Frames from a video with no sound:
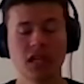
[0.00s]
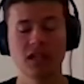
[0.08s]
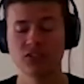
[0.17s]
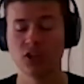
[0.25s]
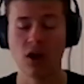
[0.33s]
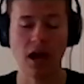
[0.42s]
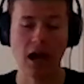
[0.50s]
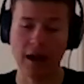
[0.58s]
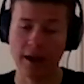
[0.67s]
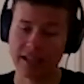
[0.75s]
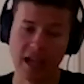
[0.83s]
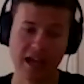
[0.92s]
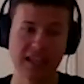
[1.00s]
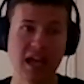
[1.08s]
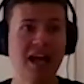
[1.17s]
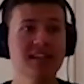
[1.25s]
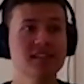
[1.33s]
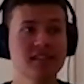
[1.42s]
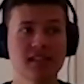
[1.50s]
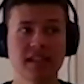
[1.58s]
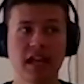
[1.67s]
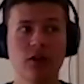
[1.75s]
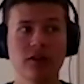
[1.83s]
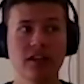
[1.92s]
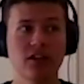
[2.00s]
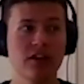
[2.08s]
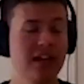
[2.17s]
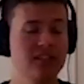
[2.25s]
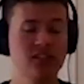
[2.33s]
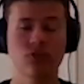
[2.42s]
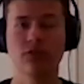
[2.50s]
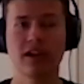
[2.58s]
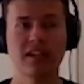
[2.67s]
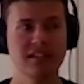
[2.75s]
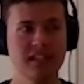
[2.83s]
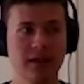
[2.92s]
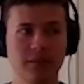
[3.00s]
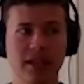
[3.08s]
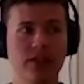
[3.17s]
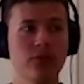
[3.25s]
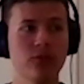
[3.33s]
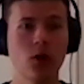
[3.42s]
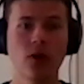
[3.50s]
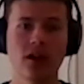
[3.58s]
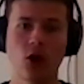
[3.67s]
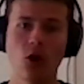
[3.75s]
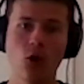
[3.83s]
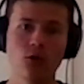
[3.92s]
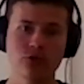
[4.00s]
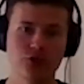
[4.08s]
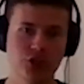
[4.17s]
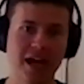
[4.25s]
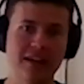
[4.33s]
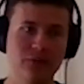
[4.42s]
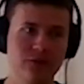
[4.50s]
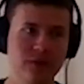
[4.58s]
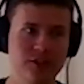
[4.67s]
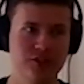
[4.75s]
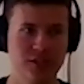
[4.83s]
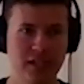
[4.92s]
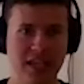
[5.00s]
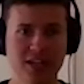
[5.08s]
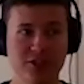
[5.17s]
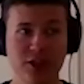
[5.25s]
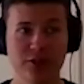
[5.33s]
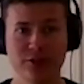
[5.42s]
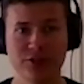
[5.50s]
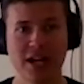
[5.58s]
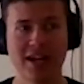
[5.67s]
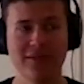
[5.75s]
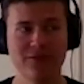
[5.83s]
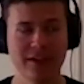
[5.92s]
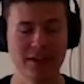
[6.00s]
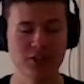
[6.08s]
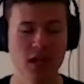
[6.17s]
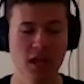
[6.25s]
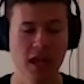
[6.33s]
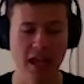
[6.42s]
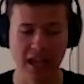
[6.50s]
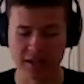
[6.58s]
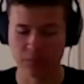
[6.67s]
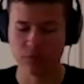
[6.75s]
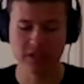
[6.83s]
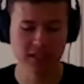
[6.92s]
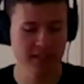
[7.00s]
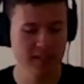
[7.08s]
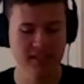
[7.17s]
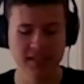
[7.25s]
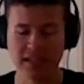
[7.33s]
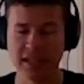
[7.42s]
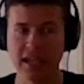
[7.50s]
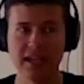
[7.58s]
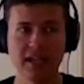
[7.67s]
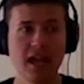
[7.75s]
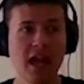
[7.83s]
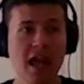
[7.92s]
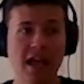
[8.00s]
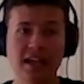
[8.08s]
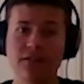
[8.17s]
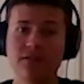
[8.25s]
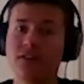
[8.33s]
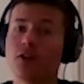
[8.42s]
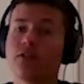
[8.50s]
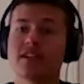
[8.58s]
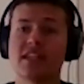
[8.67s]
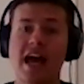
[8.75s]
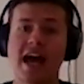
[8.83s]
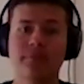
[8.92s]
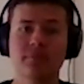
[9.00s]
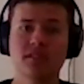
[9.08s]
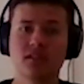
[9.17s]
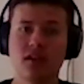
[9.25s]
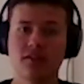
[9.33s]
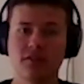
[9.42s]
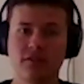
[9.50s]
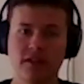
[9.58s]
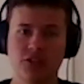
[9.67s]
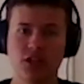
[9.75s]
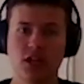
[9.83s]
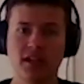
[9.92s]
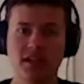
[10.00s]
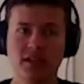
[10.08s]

so I cast this thing out here. It's crazy. I'm like throwing a whole giant fish to catch another giant fish. And I'm reeling this thing in and I feel the taps of a fish on it.